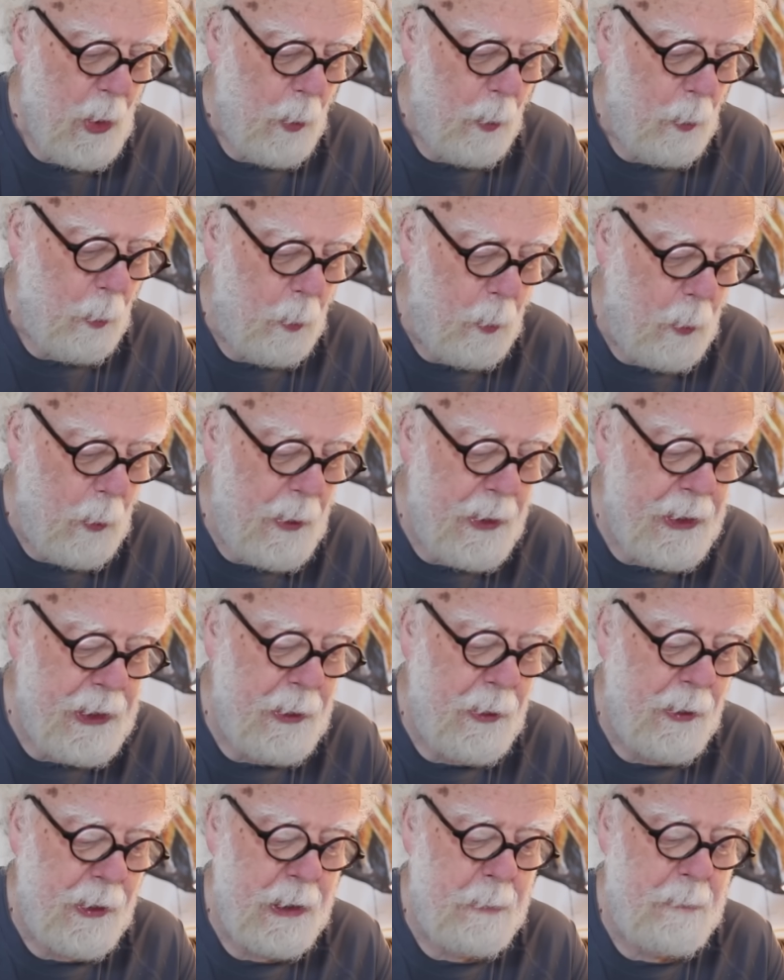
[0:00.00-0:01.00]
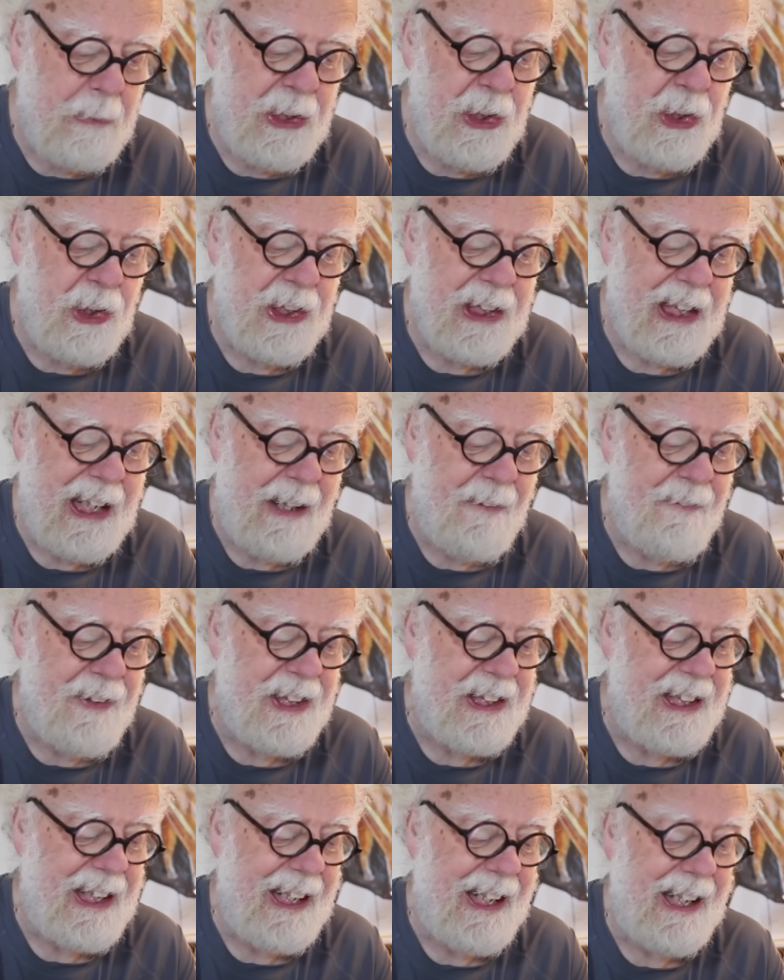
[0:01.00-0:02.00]
would your species ever
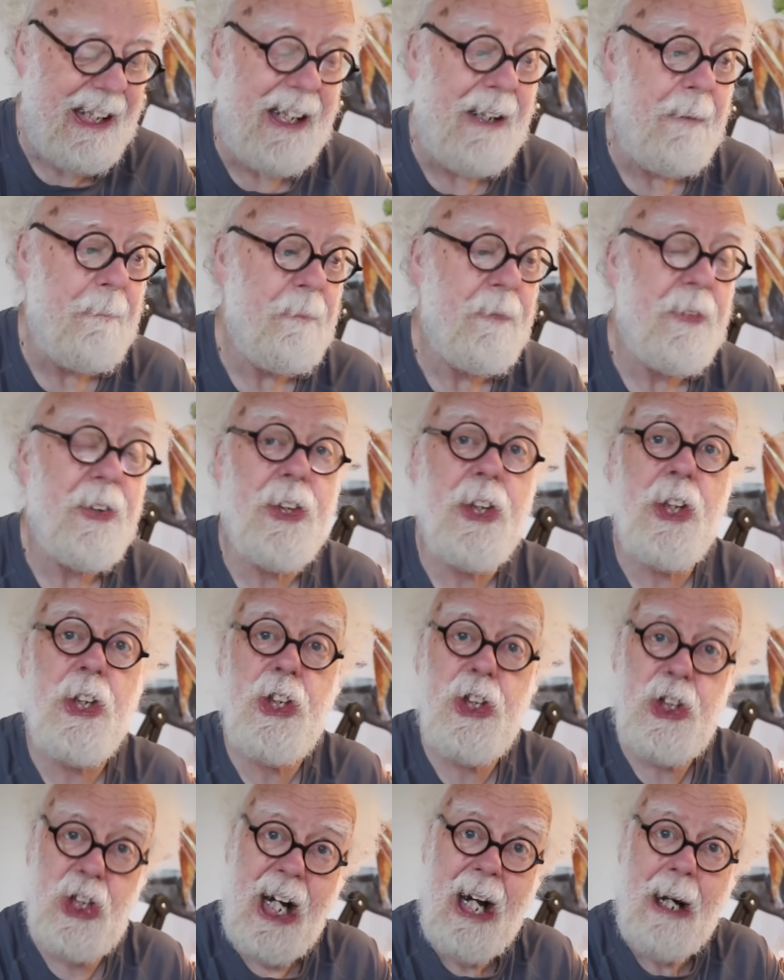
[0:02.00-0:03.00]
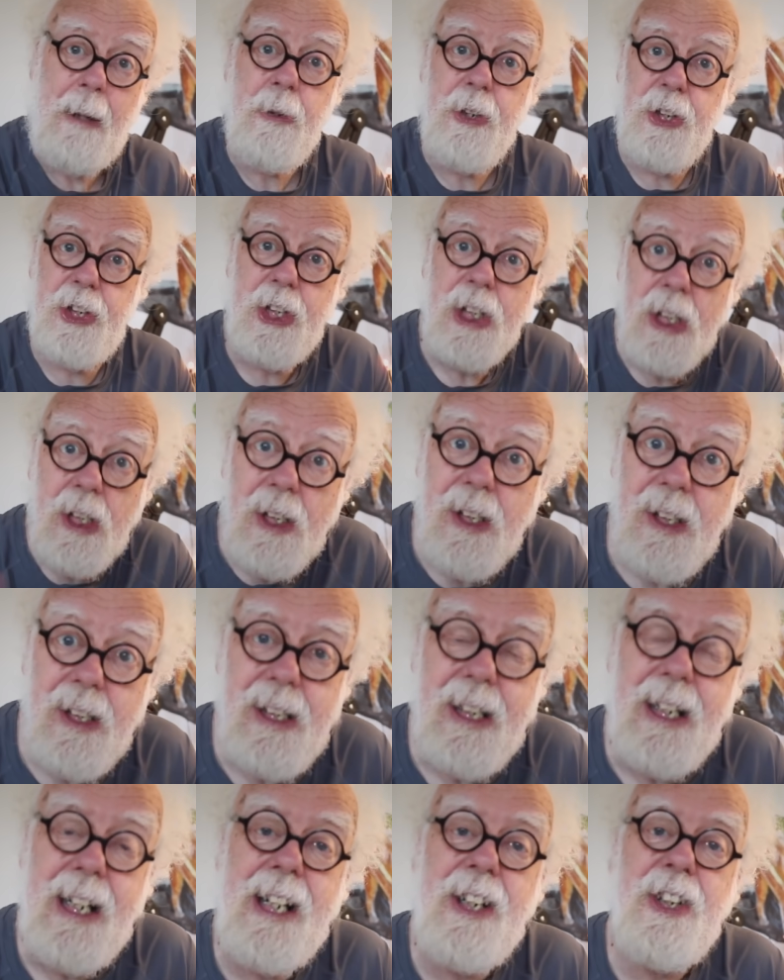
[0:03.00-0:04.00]
dare to shout
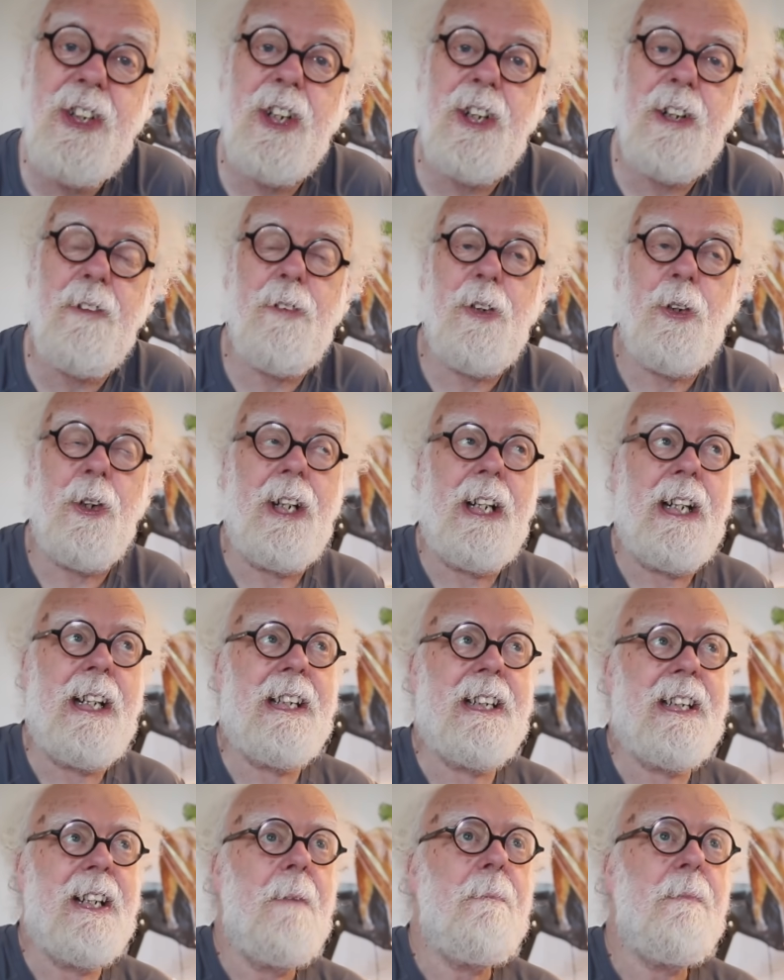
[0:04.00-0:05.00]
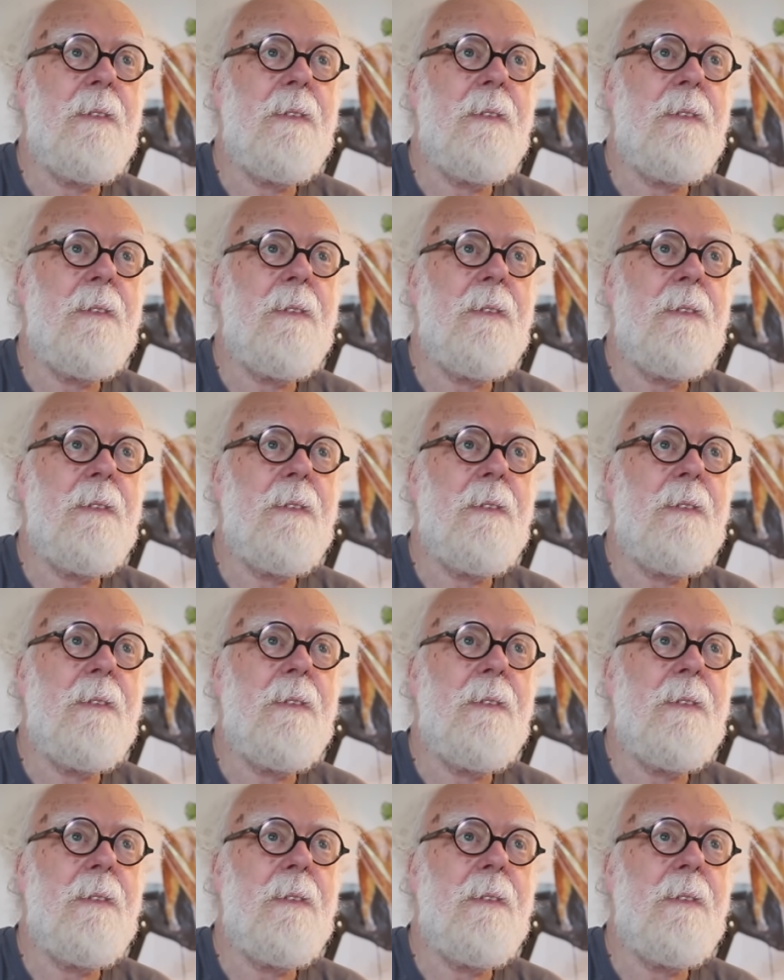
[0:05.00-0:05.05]
into the void?